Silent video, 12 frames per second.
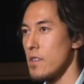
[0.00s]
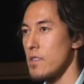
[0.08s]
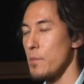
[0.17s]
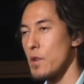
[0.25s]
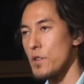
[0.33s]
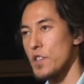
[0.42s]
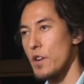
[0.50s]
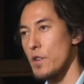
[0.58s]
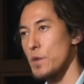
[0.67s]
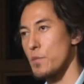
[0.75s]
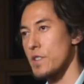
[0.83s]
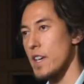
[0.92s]
The military
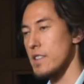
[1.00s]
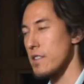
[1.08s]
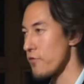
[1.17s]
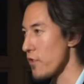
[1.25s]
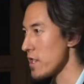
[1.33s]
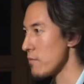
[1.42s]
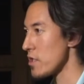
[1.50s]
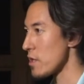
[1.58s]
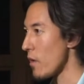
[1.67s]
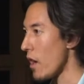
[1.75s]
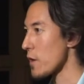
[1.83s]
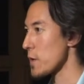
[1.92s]
is protecting freedom and
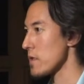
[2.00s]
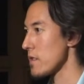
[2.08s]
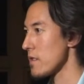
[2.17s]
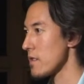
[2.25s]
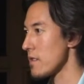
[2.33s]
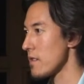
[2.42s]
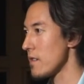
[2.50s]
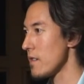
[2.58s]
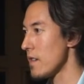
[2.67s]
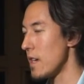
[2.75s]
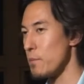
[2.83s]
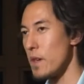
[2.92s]
democracy
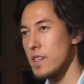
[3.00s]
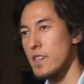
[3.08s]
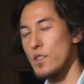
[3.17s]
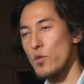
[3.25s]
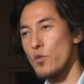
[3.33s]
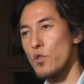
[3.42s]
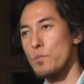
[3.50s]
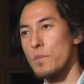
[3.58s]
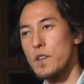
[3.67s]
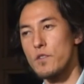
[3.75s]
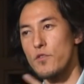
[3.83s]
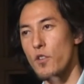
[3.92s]
and making the world
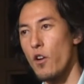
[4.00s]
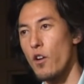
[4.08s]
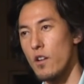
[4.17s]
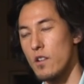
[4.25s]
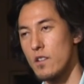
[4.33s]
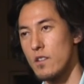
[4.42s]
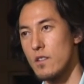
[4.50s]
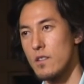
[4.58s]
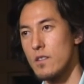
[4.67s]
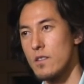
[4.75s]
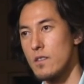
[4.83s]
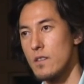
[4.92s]
better for all
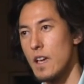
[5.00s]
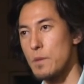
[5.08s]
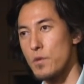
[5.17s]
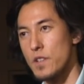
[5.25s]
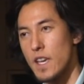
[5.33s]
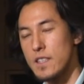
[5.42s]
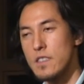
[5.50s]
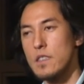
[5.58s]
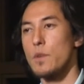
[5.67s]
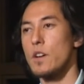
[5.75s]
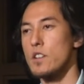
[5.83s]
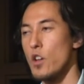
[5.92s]
and protecting the
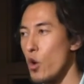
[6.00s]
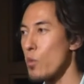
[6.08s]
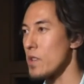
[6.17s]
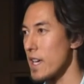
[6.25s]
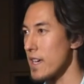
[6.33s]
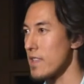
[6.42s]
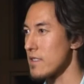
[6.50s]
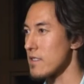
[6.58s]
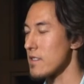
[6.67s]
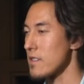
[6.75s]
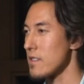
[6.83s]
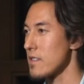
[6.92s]
American homeland
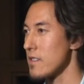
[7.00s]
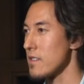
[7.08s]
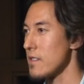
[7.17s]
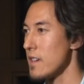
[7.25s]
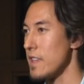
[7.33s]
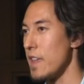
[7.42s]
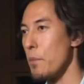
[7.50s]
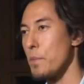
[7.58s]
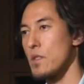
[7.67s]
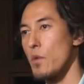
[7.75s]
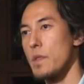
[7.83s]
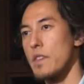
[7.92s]
and
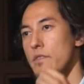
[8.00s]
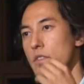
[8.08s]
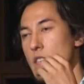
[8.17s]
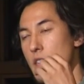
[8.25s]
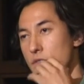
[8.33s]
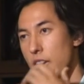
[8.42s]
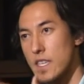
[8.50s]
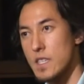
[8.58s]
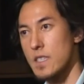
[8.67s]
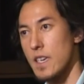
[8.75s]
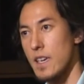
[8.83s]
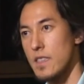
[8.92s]
helping the women in
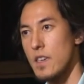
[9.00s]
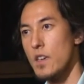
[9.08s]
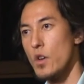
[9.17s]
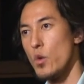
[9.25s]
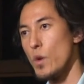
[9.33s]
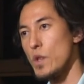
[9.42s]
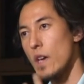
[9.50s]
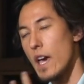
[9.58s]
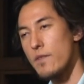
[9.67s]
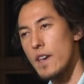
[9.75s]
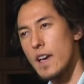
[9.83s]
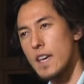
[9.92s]
Afghanistan when you
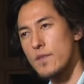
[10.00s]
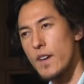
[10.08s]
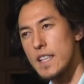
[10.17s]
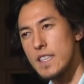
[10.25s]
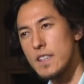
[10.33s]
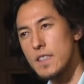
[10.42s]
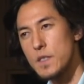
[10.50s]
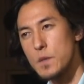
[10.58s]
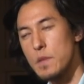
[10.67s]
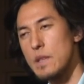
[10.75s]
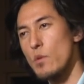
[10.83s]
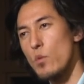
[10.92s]
have that kind of idealism,
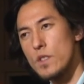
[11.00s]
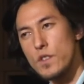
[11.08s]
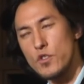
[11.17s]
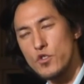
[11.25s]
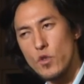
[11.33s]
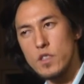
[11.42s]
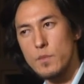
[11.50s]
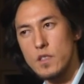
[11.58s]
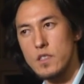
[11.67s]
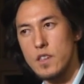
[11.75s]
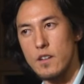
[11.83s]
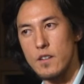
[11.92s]
people want to join the
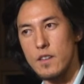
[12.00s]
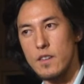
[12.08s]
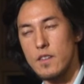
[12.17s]
military.